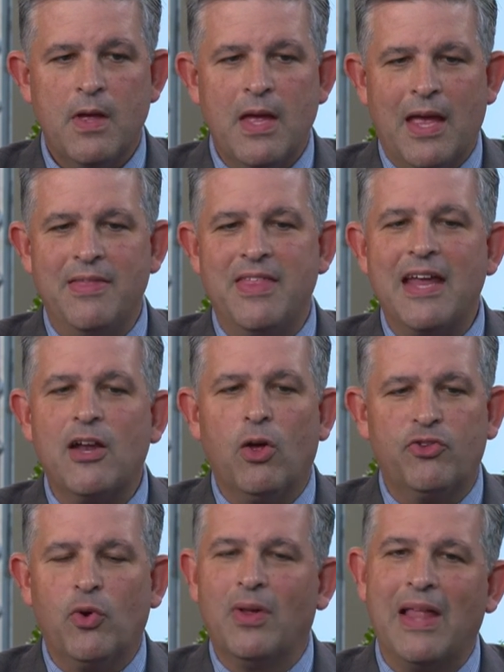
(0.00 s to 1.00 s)
It then
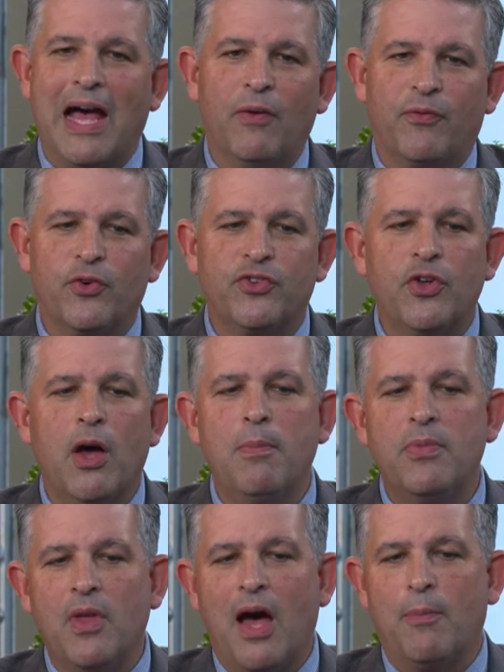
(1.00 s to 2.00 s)
also allowed for
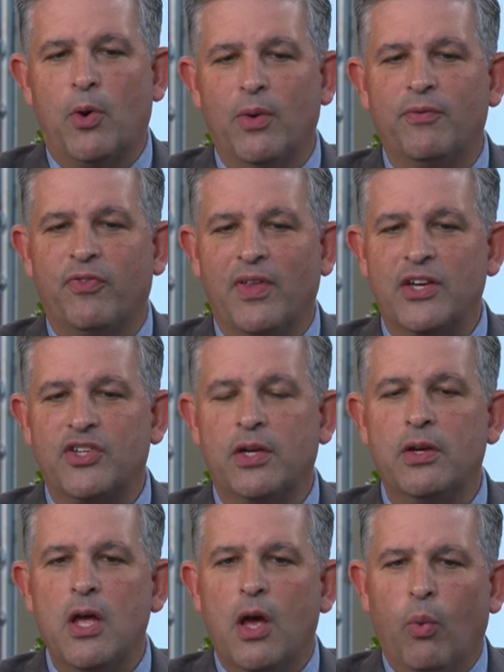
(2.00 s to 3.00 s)
subnominal inflation
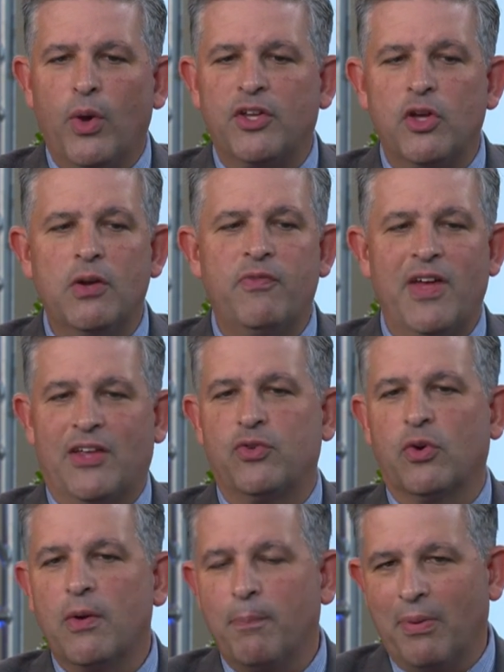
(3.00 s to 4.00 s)
with good vessel
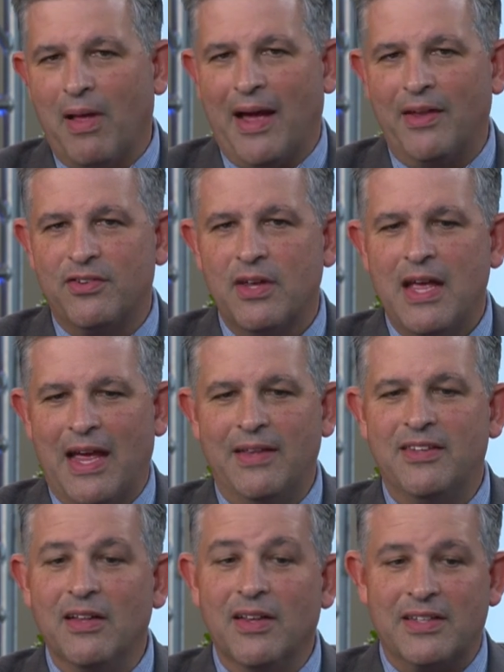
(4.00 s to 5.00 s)
compliance and
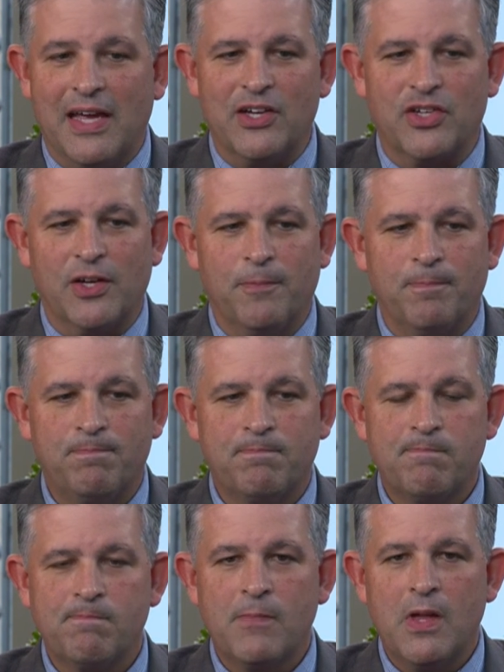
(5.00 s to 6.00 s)
dilatation.
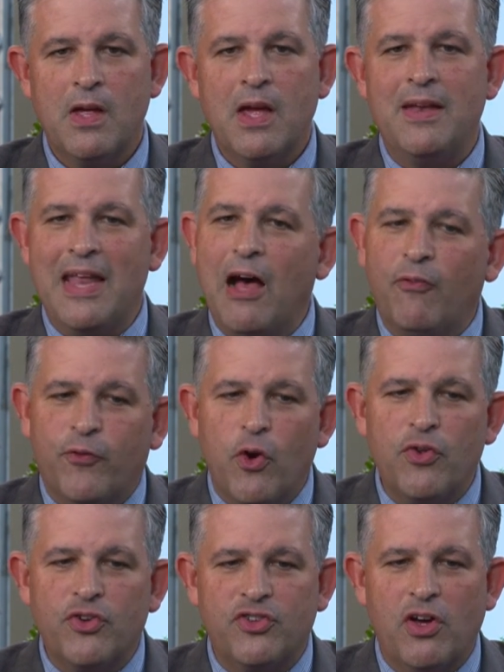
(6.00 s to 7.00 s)
Now, further
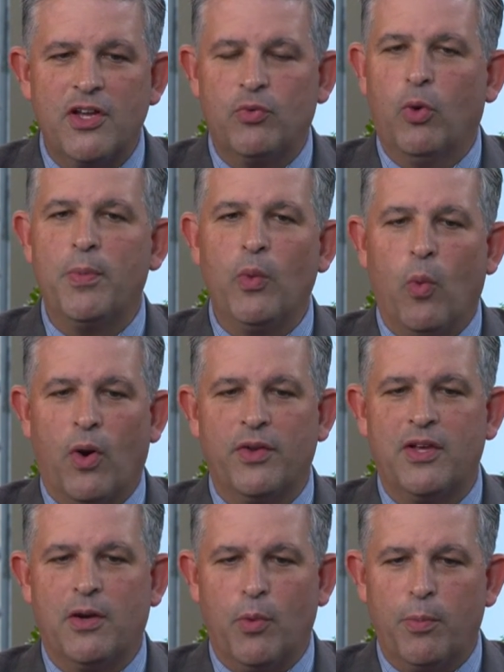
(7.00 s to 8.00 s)
studies will be warranted
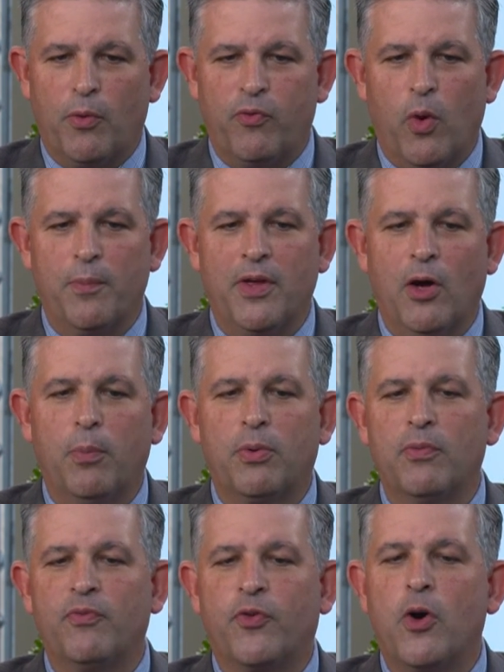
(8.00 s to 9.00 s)
and will be performed to help
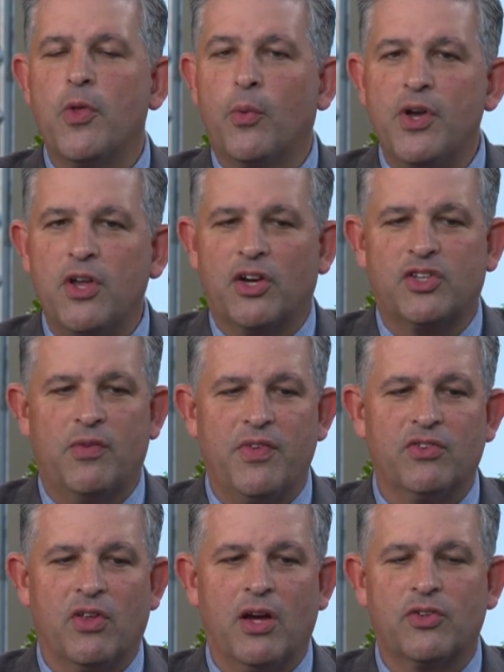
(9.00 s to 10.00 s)
confirm the reduction of these
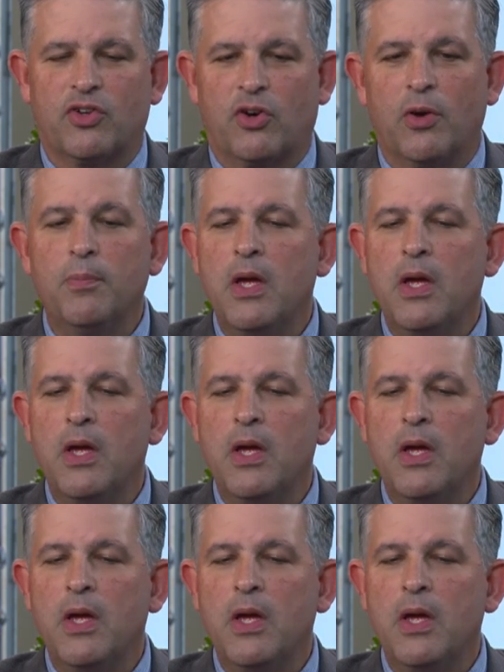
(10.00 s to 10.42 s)
long-term